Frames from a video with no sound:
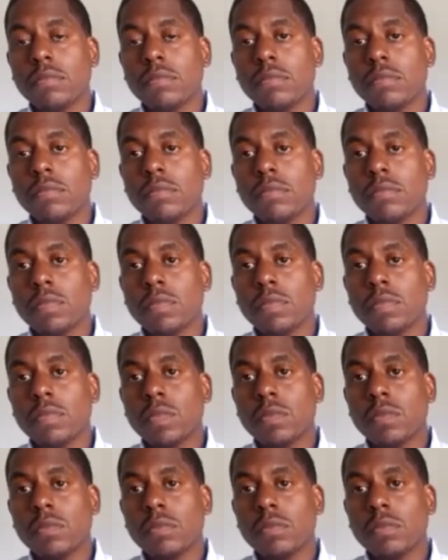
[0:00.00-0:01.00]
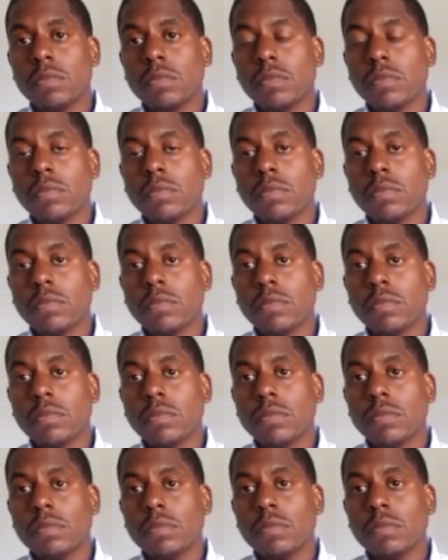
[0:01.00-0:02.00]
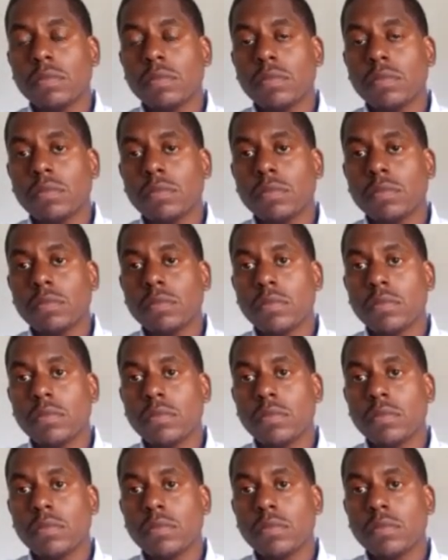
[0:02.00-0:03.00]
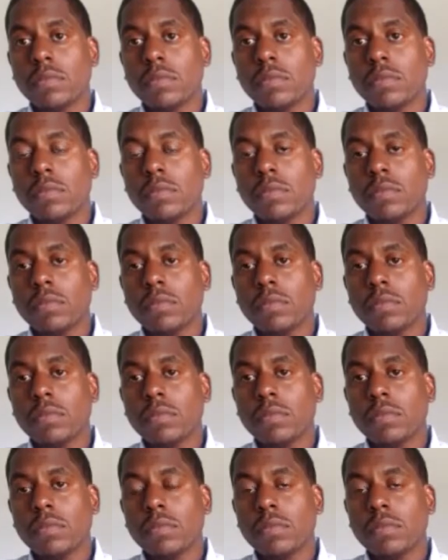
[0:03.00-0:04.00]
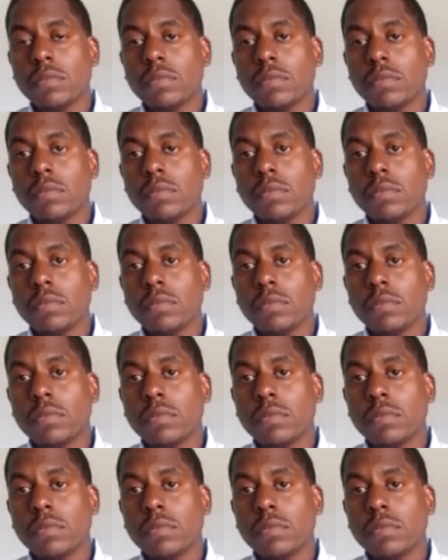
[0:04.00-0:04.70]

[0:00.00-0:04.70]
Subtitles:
No words are spoken by the person on screen.